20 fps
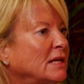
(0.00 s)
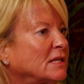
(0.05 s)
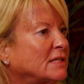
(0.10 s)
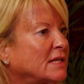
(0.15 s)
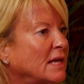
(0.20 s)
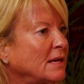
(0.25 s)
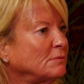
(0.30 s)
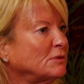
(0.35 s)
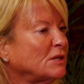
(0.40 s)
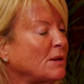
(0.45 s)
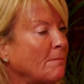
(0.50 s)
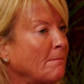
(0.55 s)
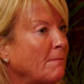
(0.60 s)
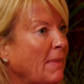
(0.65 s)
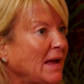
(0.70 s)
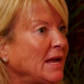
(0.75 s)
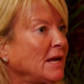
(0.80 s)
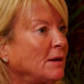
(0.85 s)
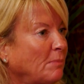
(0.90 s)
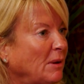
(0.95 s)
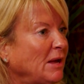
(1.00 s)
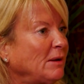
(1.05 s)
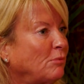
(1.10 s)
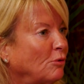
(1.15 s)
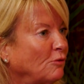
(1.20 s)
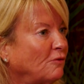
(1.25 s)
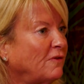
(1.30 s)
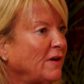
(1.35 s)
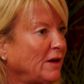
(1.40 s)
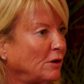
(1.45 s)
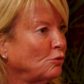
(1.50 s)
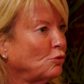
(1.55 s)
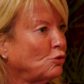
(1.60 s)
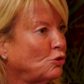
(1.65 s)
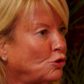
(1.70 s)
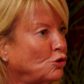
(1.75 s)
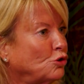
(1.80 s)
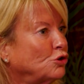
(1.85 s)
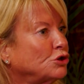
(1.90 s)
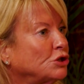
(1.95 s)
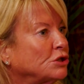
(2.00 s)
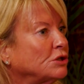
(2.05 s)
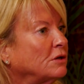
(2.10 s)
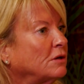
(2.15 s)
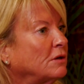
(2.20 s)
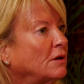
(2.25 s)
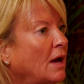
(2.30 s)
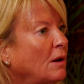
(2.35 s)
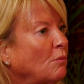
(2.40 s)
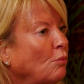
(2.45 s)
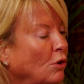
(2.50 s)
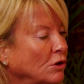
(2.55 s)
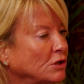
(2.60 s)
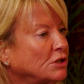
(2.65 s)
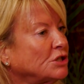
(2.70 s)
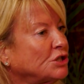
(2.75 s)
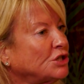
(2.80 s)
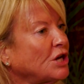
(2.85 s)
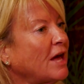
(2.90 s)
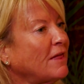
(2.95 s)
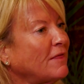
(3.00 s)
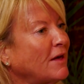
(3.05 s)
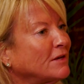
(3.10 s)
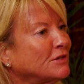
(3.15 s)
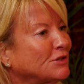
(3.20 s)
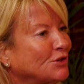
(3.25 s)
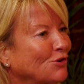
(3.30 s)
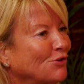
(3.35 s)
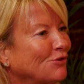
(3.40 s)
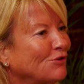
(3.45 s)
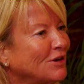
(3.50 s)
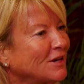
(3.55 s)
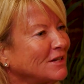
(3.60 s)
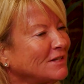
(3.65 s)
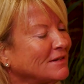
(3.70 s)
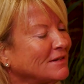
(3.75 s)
seems to make people feel good and want to share their stories.